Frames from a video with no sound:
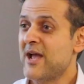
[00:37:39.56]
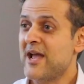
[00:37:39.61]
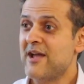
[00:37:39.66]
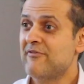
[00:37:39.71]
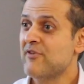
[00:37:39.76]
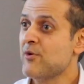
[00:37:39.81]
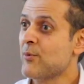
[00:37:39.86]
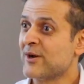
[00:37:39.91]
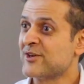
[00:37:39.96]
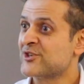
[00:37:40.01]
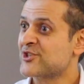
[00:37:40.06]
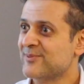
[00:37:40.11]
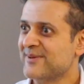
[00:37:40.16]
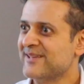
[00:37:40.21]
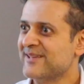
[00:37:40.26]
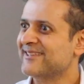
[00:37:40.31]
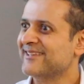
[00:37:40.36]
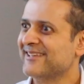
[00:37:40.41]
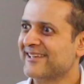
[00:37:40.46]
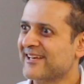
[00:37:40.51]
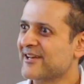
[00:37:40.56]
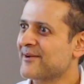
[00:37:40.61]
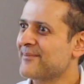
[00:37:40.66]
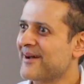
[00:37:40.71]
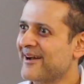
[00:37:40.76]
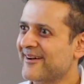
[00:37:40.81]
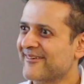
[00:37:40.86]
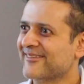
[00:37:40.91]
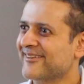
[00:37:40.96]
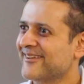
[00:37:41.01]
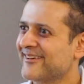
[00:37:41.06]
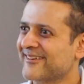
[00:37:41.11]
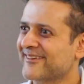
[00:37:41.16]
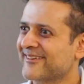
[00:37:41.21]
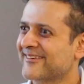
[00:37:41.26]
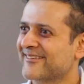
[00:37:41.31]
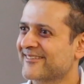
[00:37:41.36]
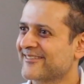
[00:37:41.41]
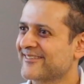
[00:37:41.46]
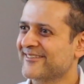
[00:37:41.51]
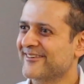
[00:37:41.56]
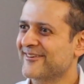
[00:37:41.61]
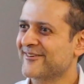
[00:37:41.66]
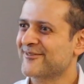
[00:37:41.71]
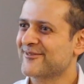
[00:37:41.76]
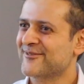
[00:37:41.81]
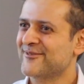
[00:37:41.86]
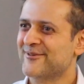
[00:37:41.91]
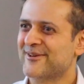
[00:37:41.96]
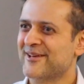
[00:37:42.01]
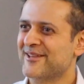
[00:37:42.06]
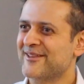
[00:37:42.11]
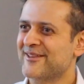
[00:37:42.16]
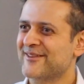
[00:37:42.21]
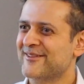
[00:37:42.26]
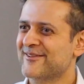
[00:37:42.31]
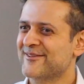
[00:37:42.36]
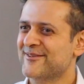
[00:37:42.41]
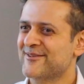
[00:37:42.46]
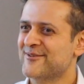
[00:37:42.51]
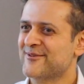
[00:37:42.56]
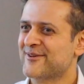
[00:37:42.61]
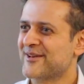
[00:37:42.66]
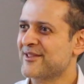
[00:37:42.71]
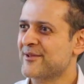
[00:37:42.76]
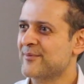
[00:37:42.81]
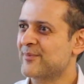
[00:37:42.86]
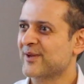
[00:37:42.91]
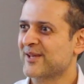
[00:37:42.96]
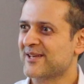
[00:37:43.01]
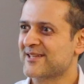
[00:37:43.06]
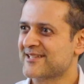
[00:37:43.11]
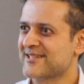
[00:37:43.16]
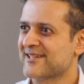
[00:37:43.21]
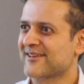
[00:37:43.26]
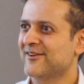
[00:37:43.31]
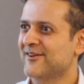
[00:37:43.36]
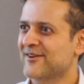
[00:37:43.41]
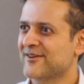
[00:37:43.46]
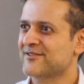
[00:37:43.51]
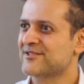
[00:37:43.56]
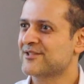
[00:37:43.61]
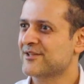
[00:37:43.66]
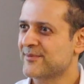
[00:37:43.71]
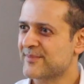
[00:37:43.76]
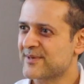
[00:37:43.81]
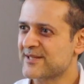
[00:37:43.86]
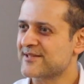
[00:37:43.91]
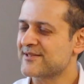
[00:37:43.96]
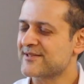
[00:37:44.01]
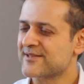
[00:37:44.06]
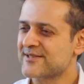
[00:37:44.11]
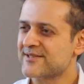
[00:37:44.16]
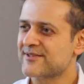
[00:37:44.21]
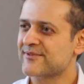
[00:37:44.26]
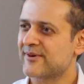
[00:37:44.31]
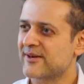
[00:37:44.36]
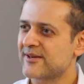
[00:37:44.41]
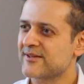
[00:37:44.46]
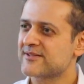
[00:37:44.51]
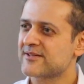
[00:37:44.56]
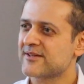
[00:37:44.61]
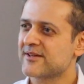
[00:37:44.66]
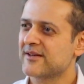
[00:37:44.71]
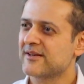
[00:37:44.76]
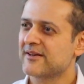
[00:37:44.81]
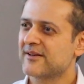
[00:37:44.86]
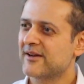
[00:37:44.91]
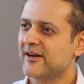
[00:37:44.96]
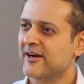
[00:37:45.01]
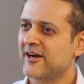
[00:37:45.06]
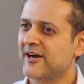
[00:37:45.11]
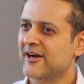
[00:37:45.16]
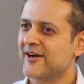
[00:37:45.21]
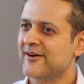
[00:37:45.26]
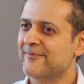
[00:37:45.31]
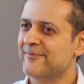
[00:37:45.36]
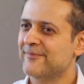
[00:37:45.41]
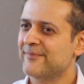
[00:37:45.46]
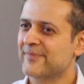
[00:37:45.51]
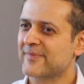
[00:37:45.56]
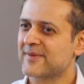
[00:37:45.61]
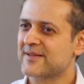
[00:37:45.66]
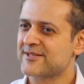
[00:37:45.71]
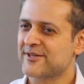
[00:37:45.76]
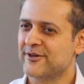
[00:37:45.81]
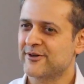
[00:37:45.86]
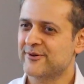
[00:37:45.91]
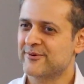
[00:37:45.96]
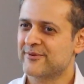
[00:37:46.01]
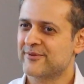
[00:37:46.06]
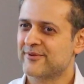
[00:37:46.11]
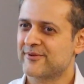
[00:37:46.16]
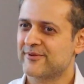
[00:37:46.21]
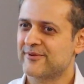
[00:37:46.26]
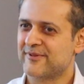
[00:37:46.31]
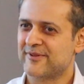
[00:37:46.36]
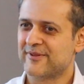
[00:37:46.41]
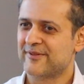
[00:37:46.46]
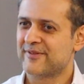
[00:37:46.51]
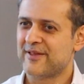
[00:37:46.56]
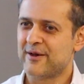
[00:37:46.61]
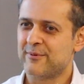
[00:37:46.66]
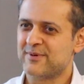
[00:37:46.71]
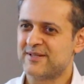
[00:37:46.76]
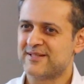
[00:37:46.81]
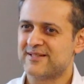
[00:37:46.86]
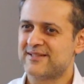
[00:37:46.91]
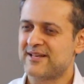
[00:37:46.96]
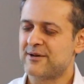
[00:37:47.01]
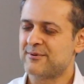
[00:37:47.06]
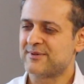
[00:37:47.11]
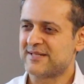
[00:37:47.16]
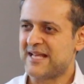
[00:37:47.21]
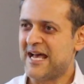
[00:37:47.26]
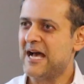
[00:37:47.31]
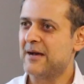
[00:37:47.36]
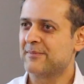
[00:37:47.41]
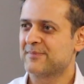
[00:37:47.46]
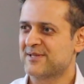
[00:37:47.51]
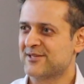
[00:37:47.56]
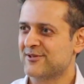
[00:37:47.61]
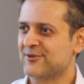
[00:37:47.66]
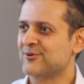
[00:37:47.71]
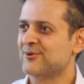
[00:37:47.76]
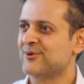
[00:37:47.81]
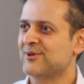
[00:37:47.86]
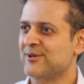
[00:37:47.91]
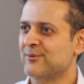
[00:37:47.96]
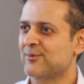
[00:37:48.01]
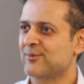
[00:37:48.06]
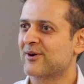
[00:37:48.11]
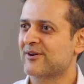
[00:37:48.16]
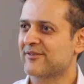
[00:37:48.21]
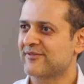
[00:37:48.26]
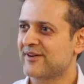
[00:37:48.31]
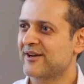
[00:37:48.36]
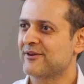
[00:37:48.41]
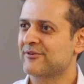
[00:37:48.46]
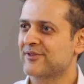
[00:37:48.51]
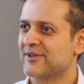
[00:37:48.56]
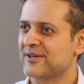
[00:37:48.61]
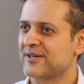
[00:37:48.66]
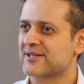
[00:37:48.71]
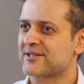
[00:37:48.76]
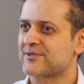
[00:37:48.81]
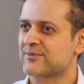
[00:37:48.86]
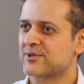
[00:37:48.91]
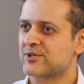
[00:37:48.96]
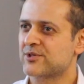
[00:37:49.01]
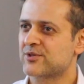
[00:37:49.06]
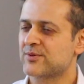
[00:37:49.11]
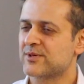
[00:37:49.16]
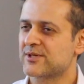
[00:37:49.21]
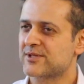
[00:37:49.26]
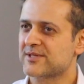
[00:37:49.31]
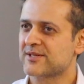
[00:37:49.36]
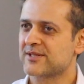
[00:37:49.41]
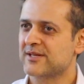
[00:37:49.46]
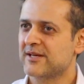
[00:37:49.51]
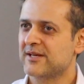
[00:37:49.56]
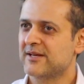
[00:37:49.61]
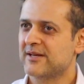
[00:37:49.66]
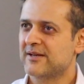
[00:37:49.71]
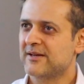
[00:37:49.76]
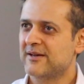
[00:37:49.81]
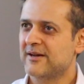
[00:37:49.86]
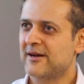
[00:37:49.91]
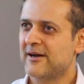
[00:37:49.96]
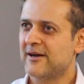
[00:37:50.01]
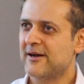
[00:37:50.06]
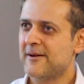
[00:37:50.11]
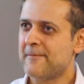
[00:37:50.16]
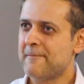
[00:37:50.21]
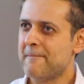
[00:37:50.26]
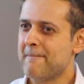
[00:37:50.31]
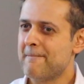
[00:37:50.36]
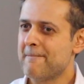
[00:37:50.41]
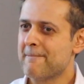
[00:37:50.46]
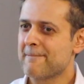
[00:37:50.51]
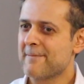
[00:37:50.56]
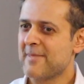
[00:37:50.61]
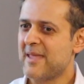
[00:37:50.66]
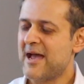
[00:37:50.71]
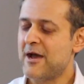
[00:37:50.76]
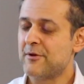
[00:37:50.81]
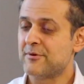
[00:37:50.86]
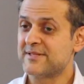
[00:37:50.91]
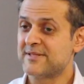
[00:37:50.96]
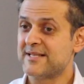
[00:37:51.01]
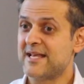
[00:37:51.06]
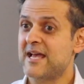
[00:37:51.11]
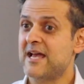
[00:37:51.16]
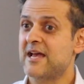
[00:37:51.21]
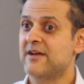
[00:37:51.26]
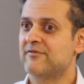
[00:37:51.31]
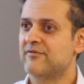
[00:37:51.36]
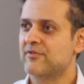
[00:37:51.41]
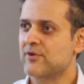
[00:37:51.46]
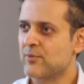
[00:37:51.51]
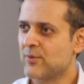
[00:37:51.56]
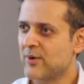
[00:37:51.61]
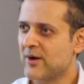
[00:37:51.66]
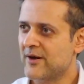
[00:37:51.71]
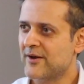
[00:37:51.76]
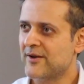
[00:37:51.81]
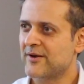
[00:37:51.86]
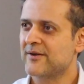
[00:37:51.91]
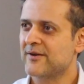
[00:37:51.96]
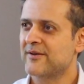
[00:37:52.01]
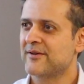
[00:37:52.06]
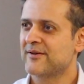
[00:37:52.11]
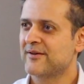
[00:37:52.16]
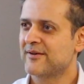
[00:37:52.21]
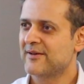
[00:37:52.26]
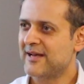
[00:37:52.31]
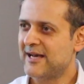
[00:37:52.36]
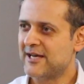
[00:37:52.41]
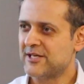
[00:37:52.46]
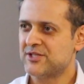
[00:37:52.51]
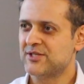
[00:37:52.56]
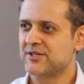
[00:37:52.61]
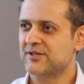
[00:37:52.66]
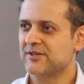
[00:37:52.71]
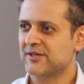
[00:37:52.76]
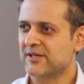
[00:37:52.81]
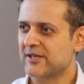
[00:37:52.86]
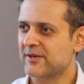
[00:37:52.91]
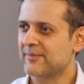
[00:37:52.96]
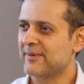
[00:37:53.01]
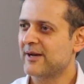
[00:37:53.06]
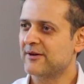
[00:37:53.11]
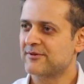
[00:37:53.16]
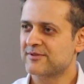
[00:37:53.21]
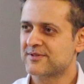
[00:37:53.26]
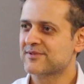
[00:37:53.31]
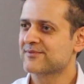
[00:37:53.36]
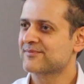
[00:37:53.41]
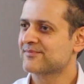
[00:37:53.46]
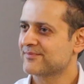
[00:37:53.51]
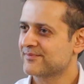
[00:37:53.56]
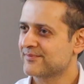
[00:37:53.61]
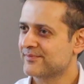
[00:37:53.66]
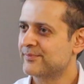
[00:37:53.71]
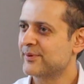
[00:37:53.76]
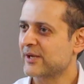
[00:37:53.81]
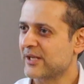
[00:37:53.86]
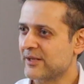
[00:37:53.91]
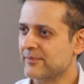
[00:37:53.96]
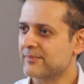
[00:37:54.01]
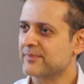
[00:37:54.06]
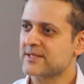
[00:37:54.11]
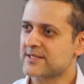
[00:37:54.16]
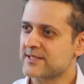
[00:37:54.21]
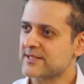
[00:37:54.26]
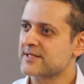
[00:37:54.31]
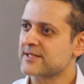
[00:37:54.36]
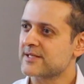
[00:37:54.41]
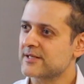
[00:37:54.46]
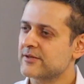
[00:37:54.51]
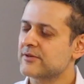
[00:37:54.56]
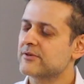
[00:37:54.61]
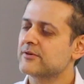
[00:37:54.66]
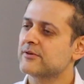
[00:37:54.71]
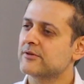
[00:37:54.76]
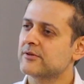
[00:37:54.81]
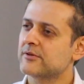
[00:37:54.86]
Everyone should be thinking about, like, who can they bring in as a client to the business, right? So that was absolutely one of our things, which was how does everyone actually think about bringing business in?